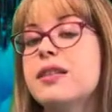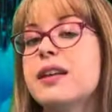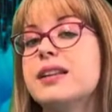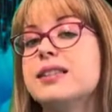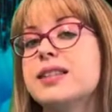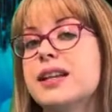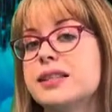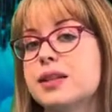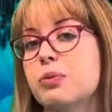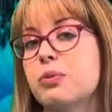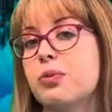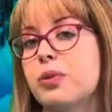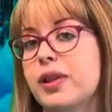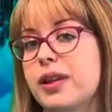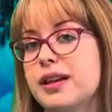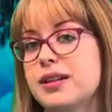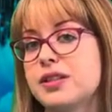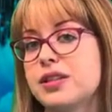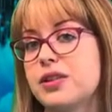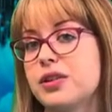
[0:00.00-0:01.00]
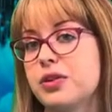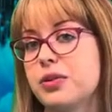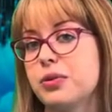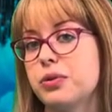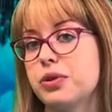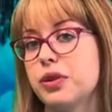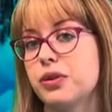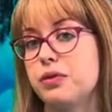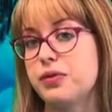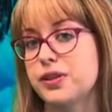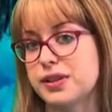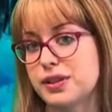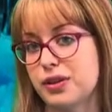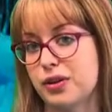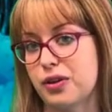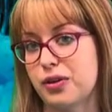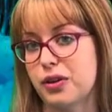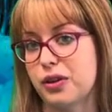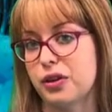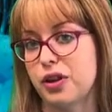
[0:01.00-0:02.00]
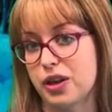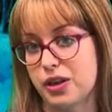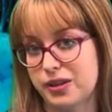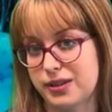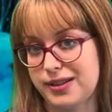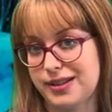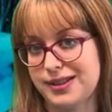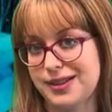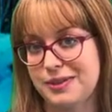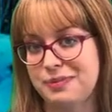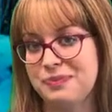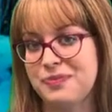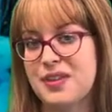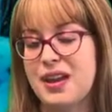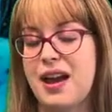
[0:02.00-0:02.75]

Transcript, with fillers: that doesn't relate to their physical looks.